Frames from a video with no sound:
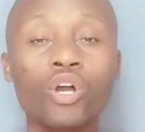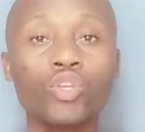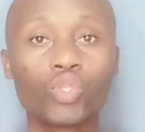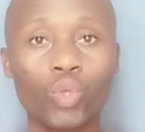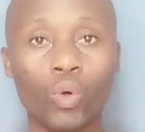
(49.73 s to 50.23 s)

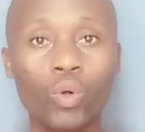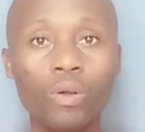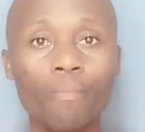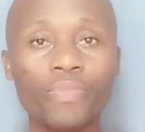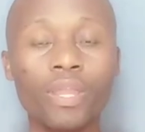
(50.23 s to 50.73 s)

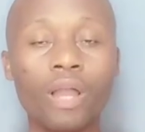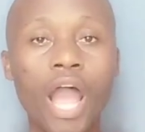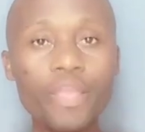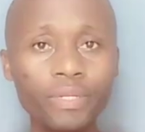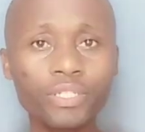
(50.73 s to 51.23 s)
So,
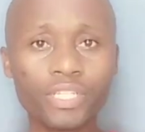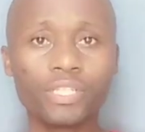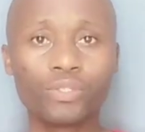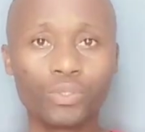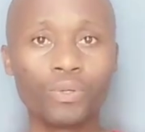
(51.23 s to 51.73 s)
are you
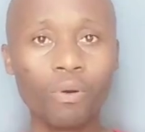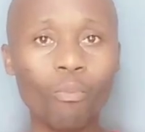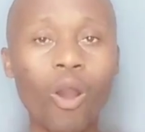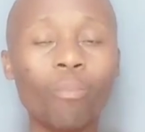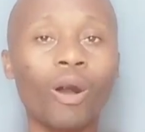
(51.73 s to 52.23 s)
interested to know
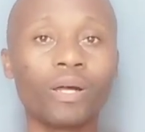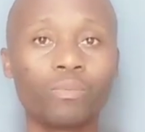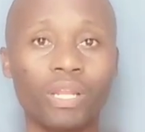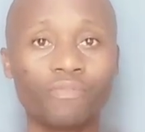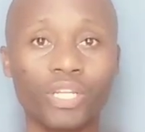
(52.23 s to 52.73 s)
more
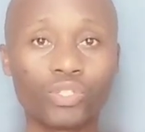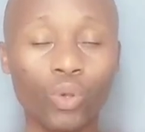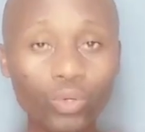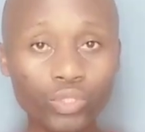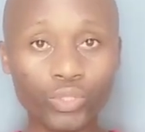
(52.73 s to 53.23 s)
about what I've just
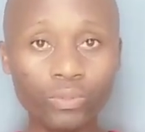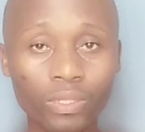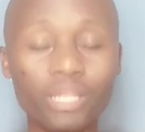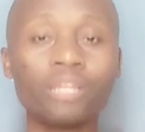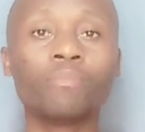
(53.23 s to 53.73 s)
told you?
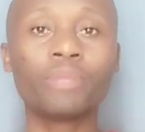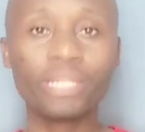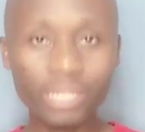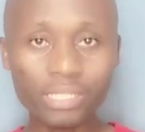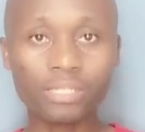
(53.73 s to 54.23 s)
Then
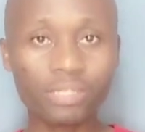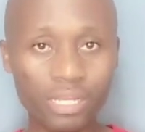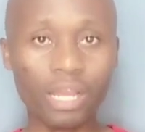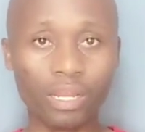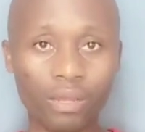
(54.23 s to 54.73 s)
please
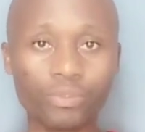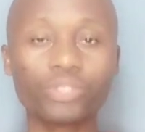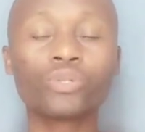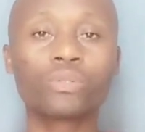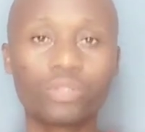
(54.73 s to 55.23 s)
stick around.
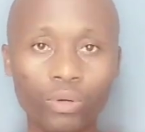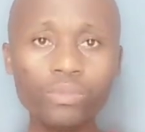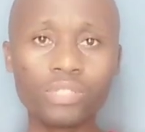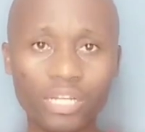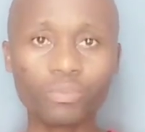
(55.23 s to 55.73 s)
To
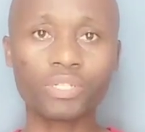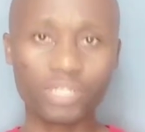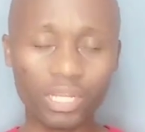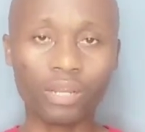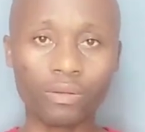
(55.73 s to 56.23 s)
those that will
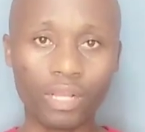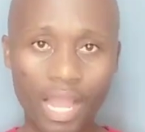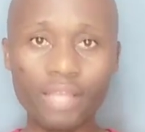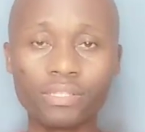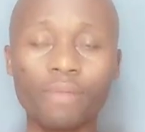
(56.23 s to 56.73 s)
stick around,
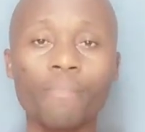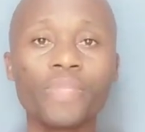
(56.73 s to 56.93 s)
guys,